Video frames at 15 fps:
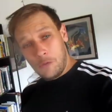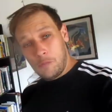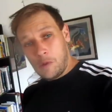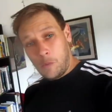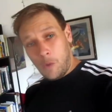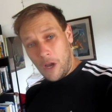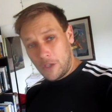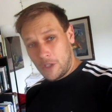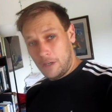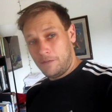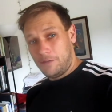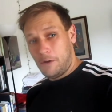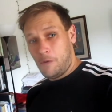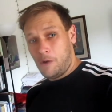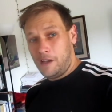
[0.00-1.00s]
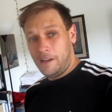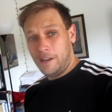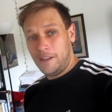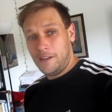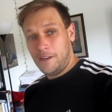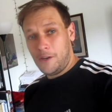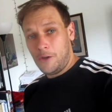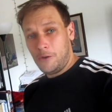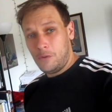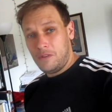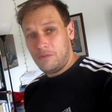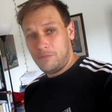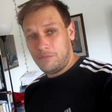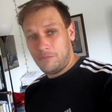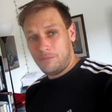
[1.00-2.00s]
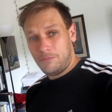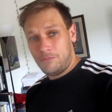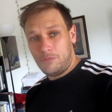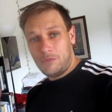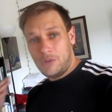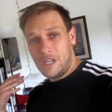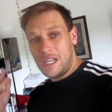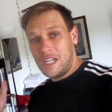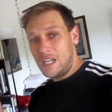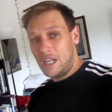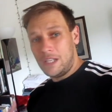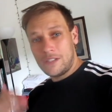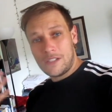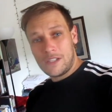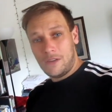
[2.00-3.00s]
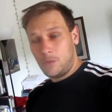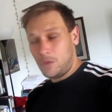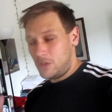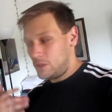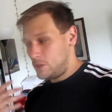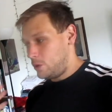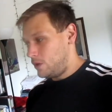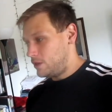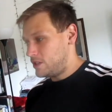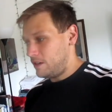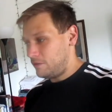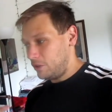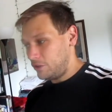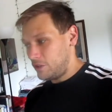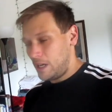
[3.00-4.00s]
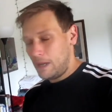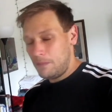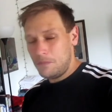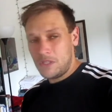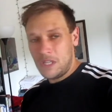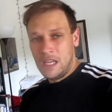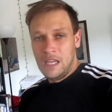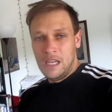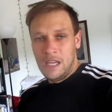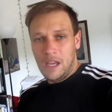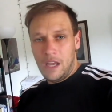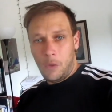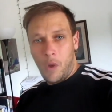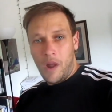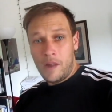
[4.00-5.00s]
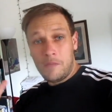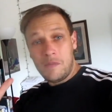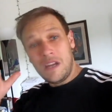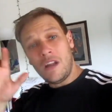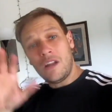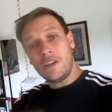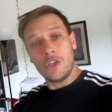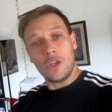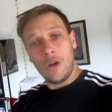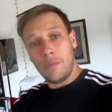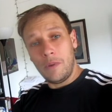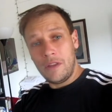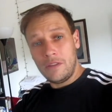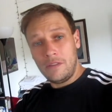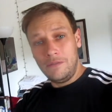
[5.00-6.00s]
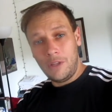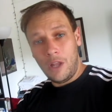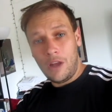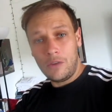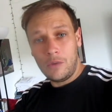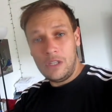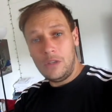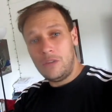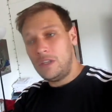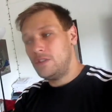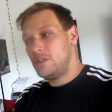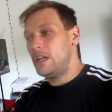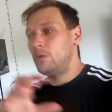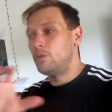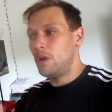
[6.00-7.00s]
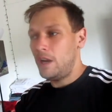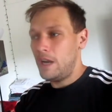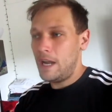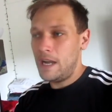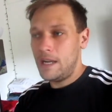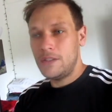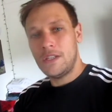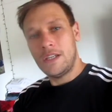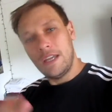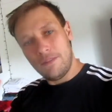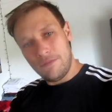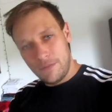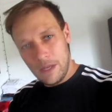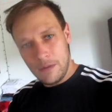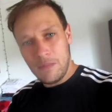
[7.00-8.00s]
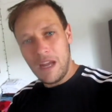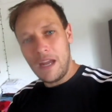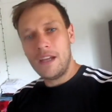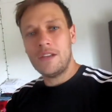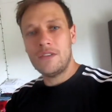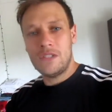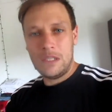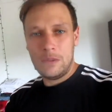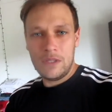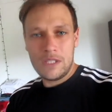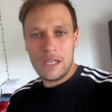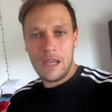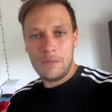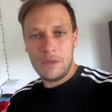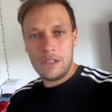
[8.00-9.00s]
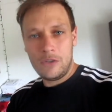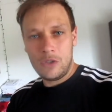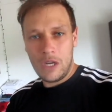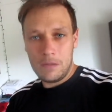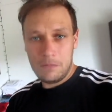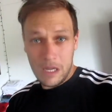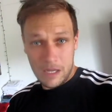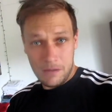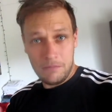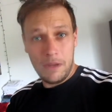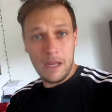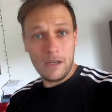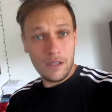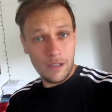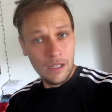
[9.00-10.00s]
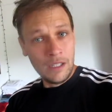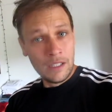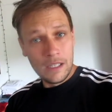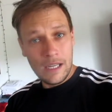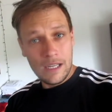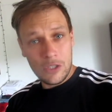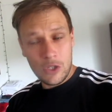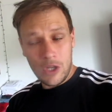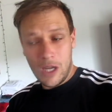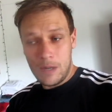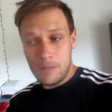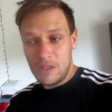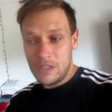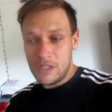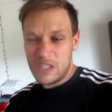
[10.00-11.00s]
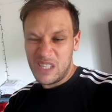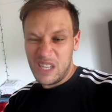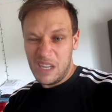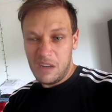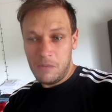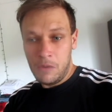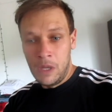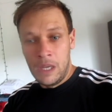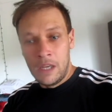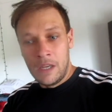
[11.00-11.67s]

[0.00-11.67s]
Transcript: you've been watching for a while, you know, we've redone stuff with the store several times, and while it may not show up on the vlog, we do things like run ads and get feedback and see what's happening, try and make it better each time. And this is kind of